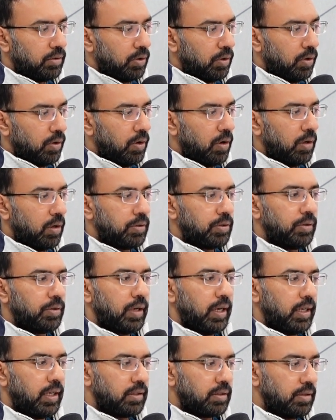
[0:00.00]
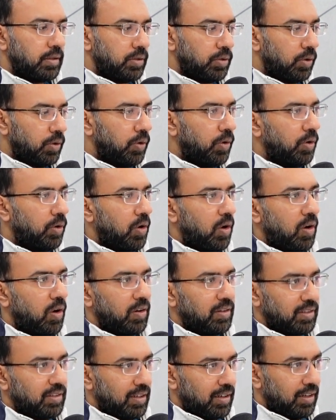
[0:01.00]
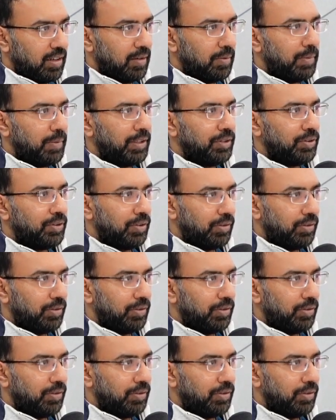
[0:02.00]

Zoho also has Zoho Docs and a bunch